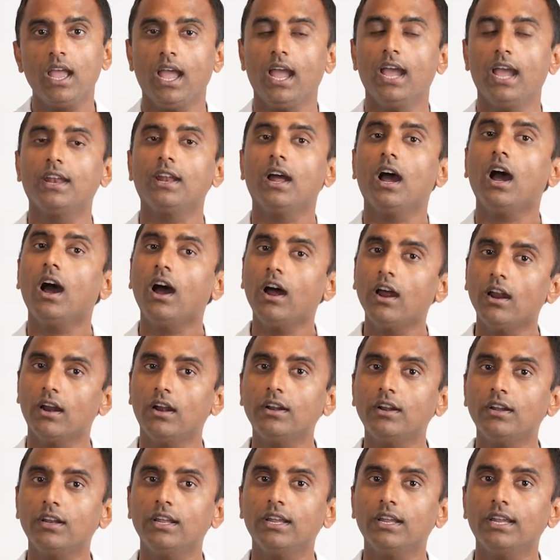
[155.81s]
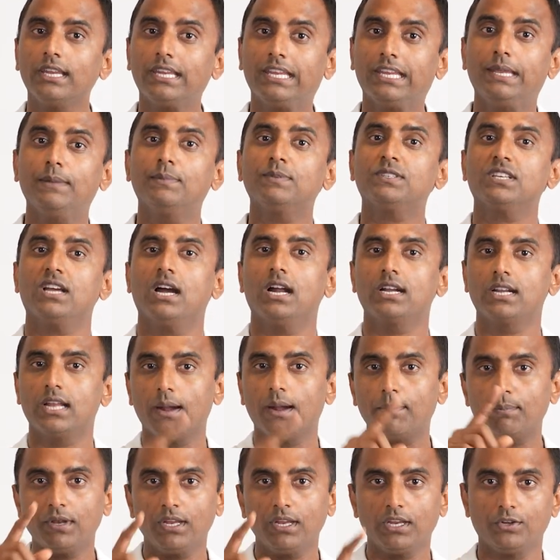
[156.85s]
and heart keeps
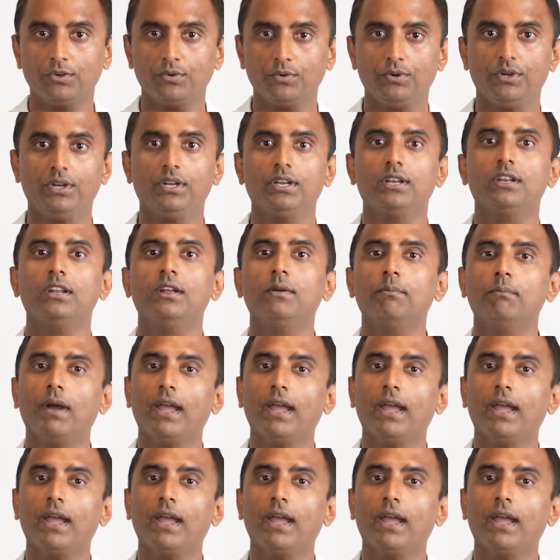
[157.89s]
adapting to it